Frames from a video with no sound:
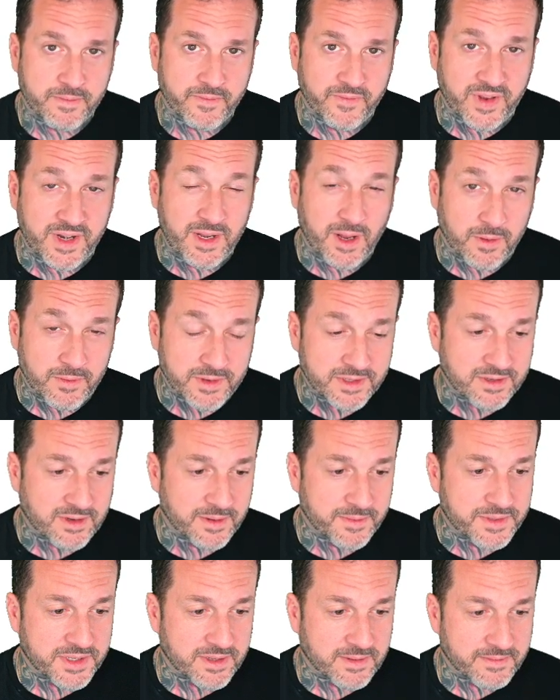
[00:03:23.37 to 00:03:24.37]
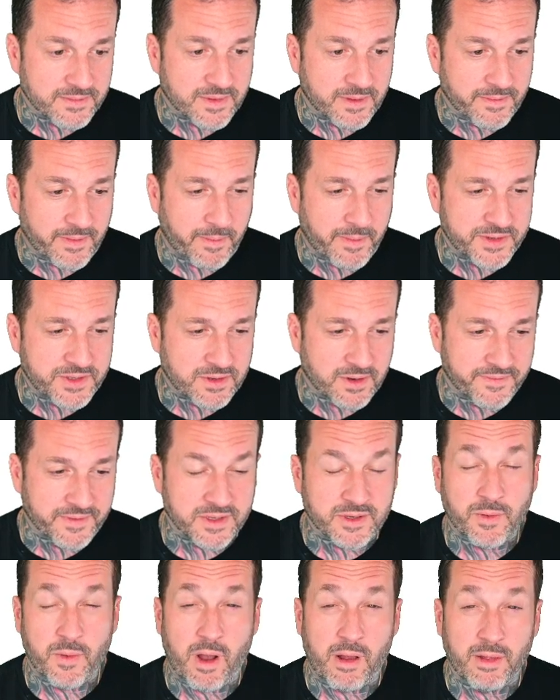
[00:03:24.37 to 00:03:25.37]
video description, but I'm not sure if
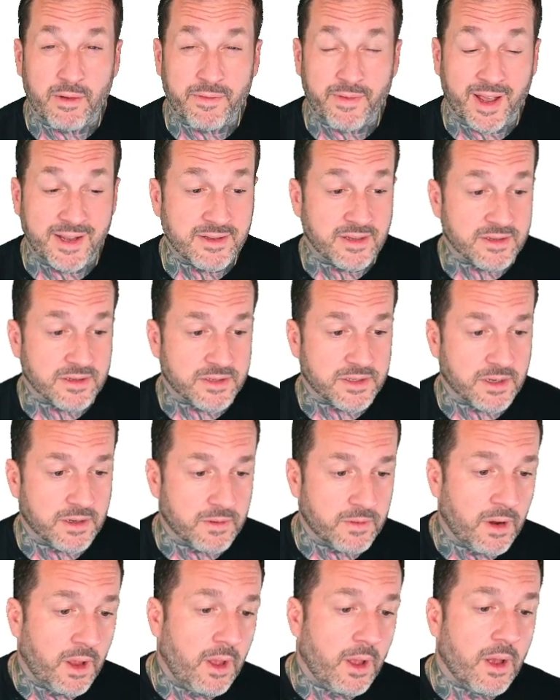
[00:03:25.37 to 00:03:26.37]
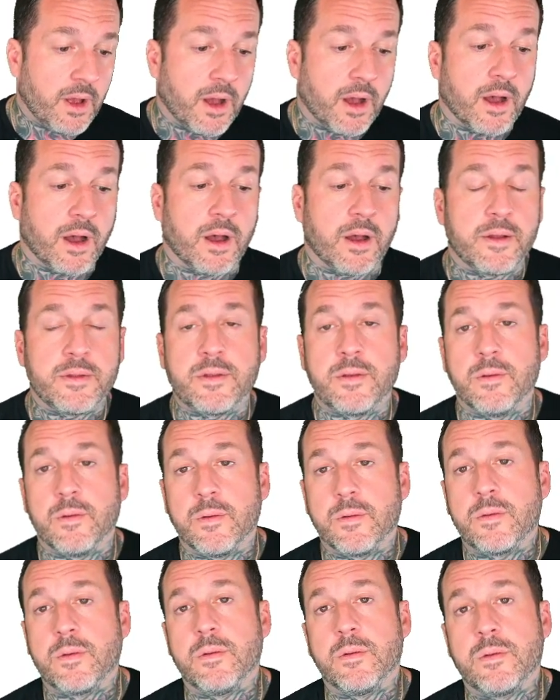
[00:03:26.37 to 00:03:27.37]
this qualifies as a show, uh,
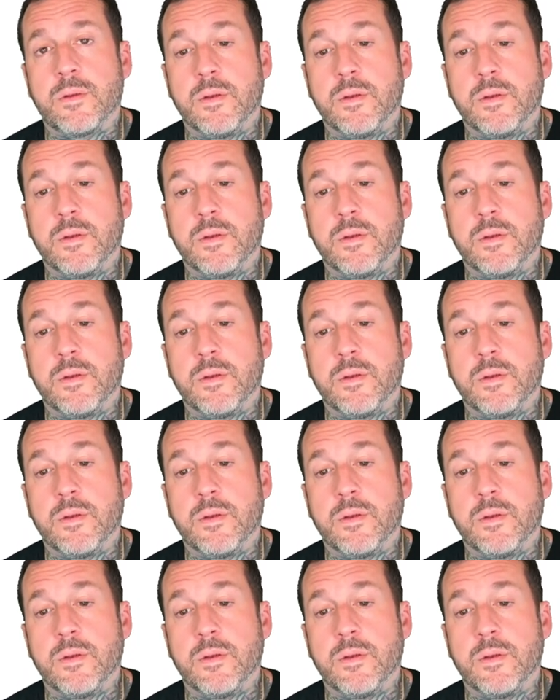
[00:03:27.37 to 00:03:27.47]
to, to,